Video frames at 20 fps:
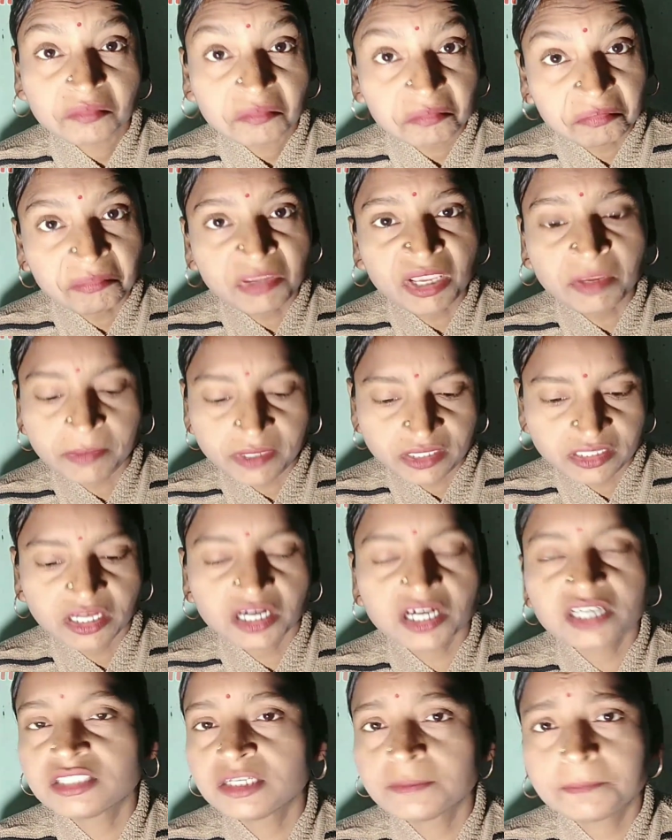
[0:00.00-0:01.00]
maybe
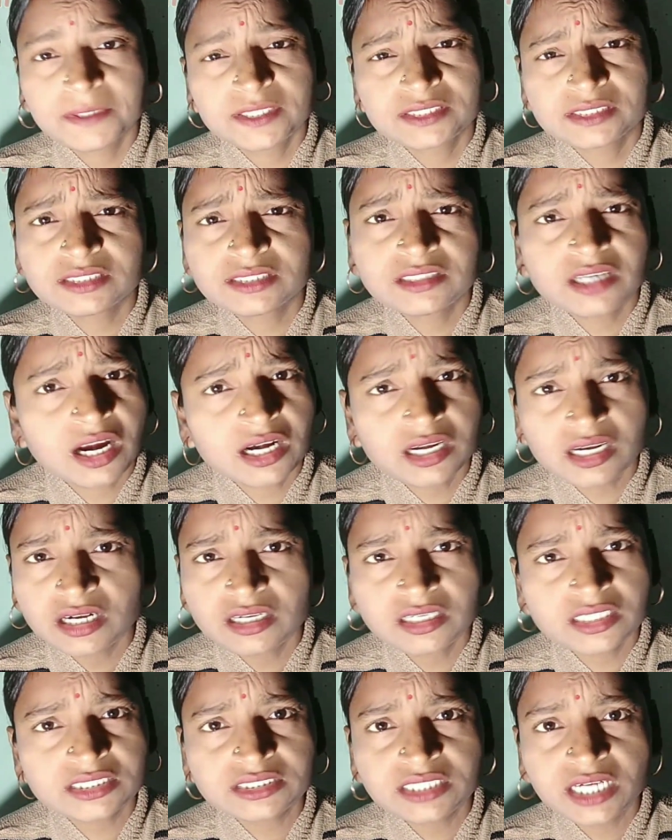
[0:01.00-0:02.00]
the other person can't
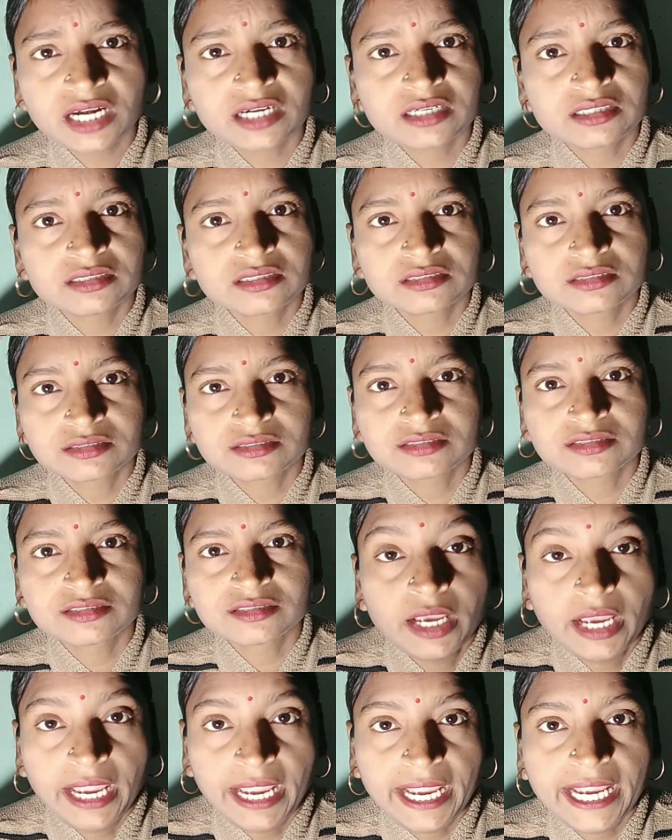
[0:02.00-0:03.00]
understand.
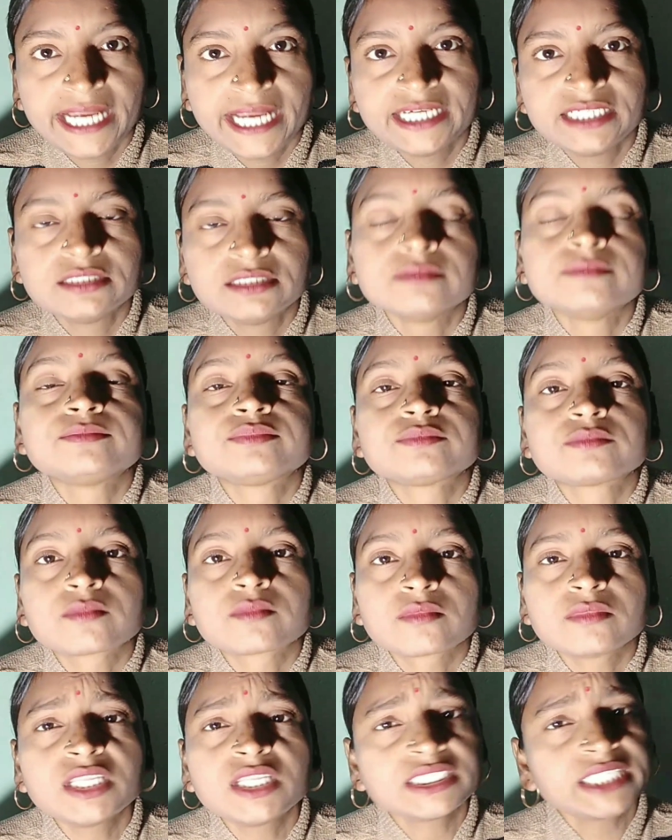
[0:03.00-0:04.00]
And
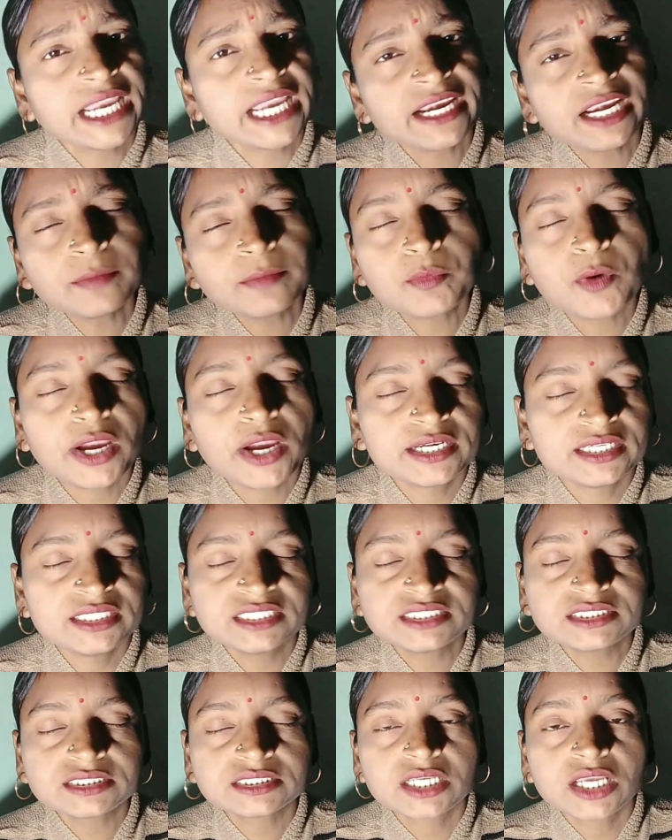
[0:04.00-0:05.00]
the second point
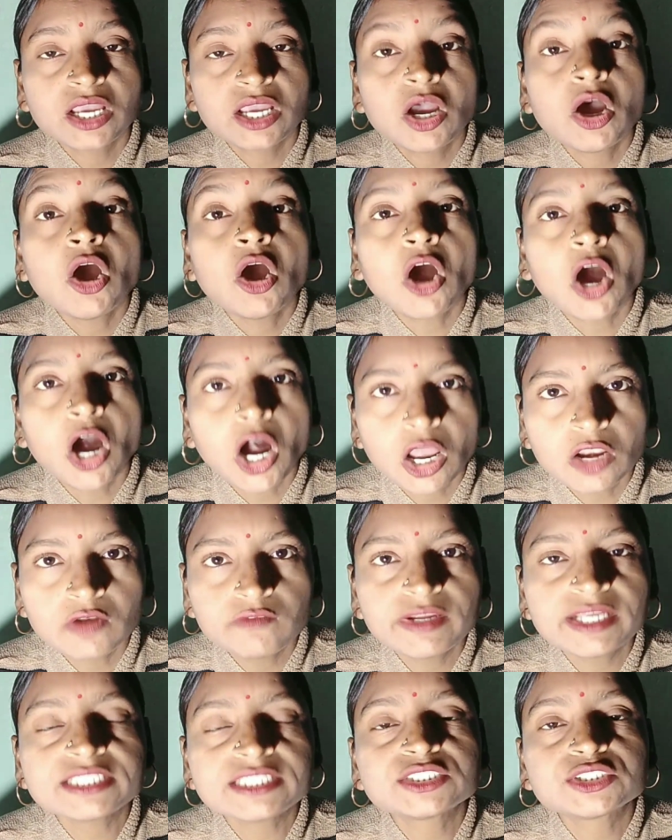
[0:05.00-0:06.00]
is,
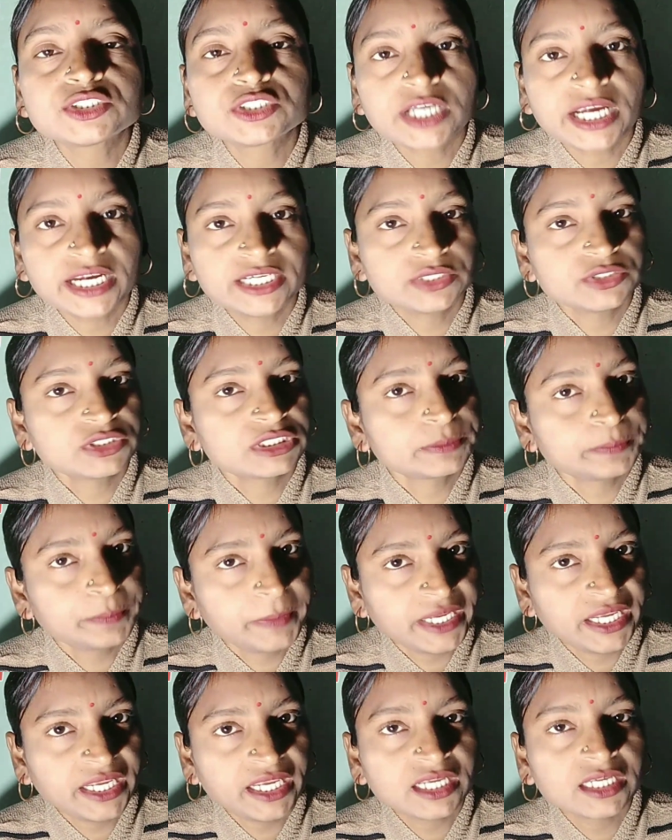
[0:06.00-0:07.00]
always try to
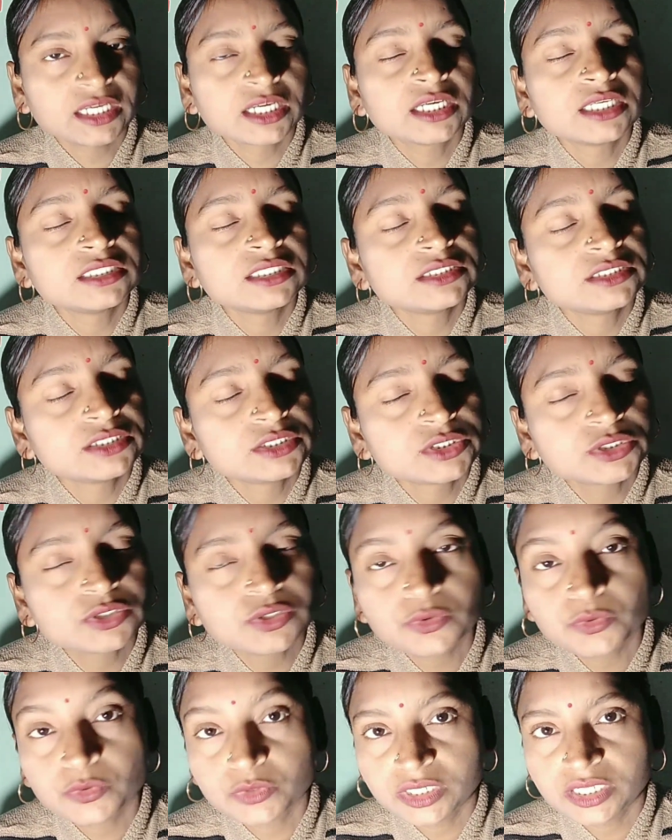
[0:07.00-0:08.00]
speak
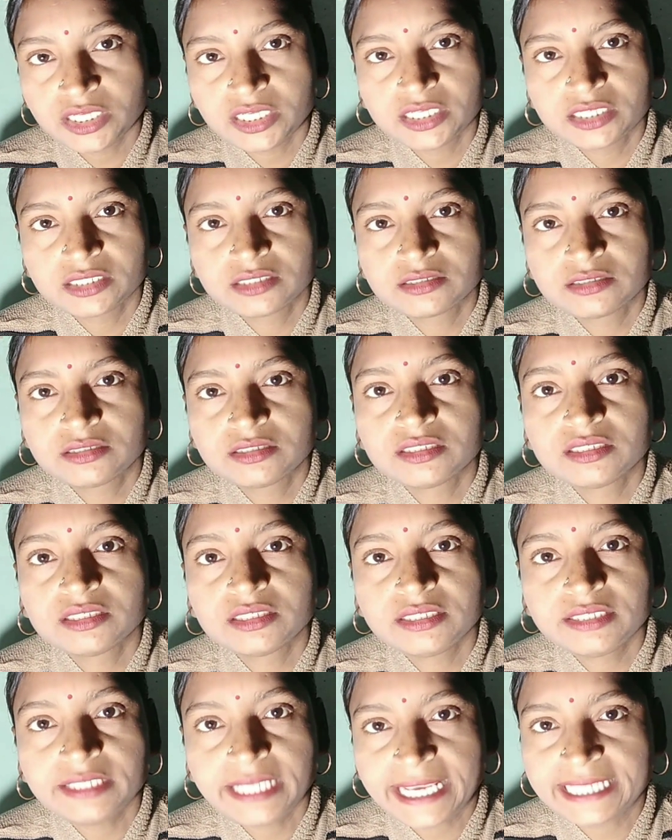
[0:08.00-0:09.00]
slowly.
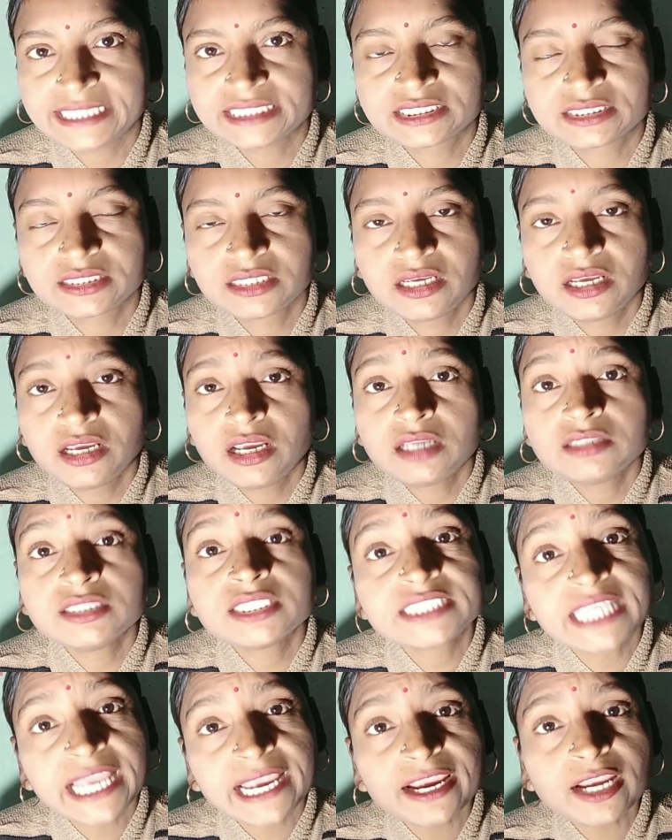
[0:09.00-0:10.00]
Yes.
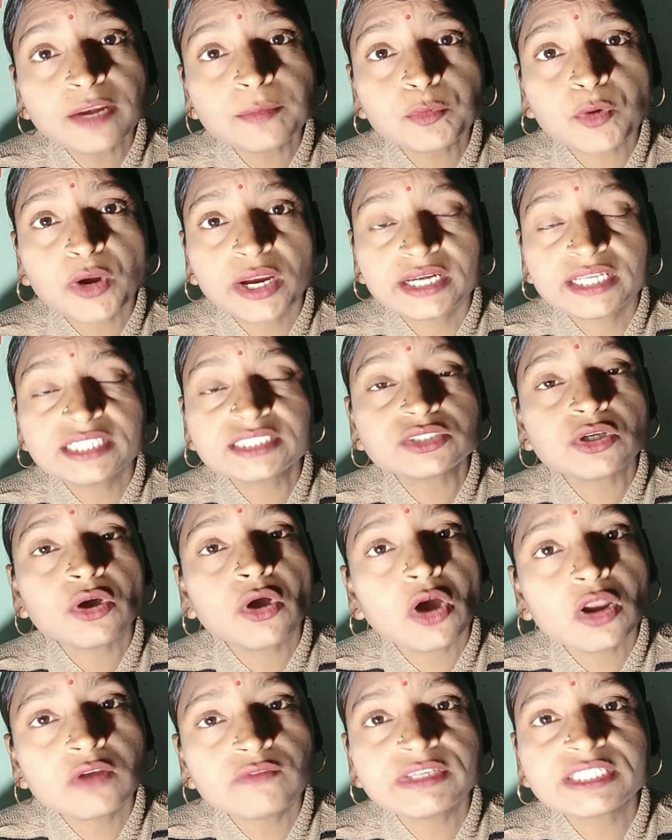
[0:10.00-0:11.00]
The second point is
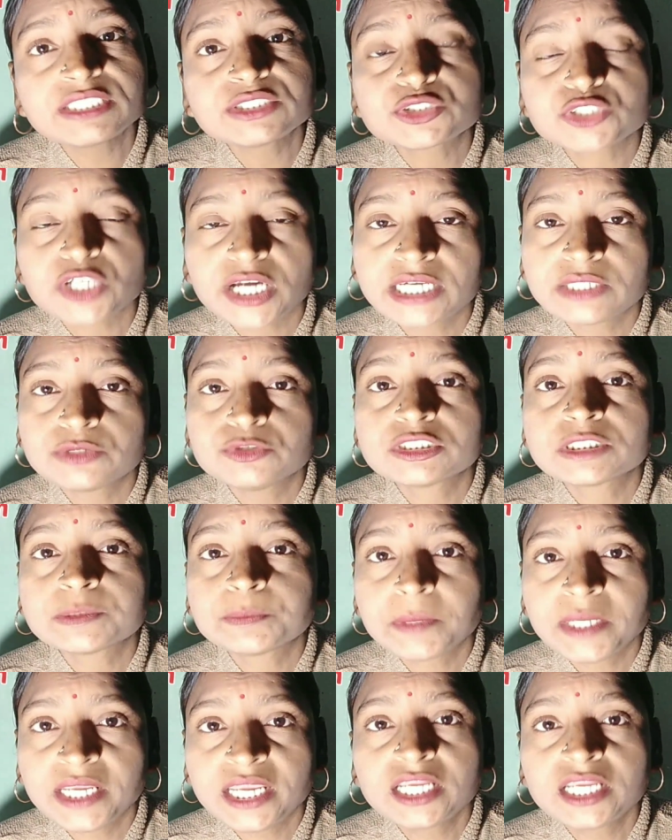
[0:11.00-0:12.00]
always try to
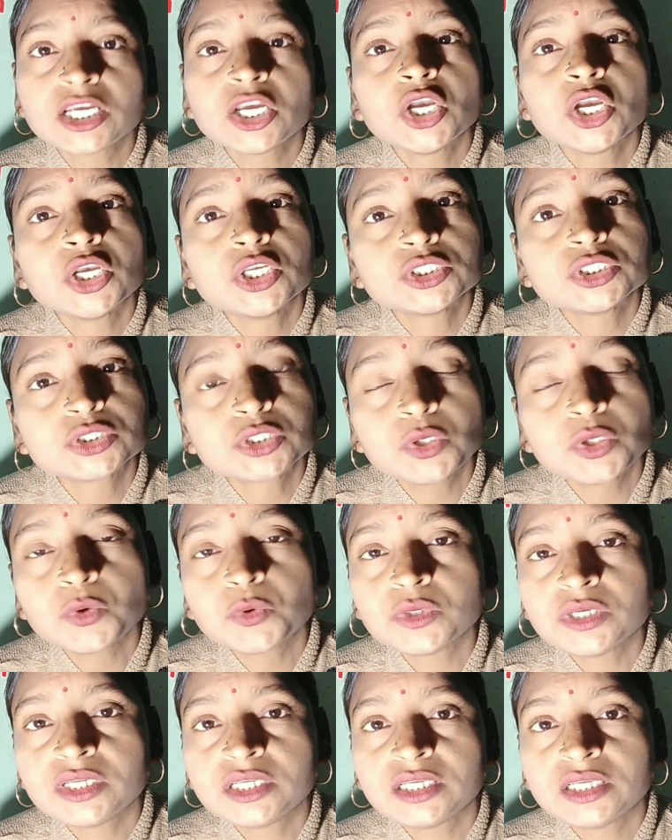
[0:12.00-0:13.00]
speak
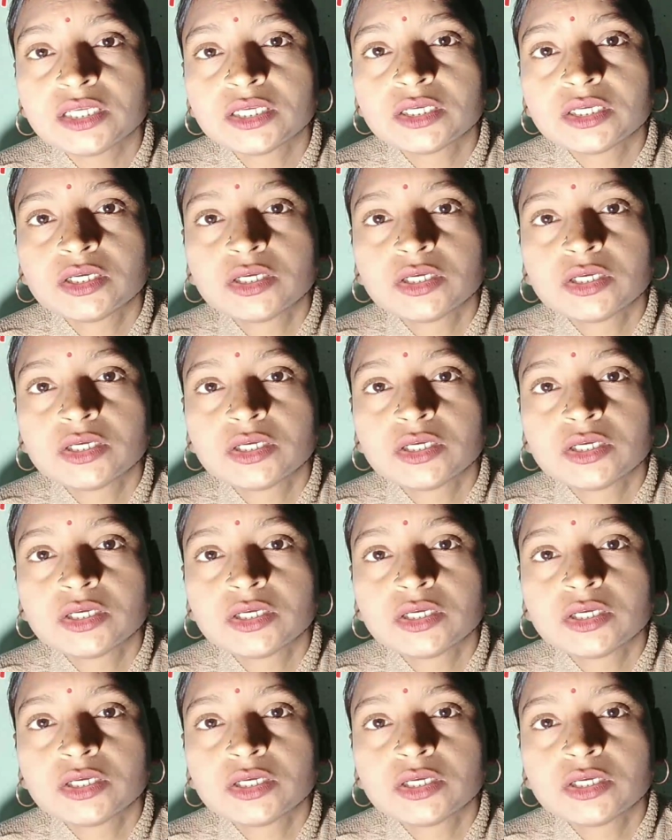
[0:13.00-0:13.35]
slowly.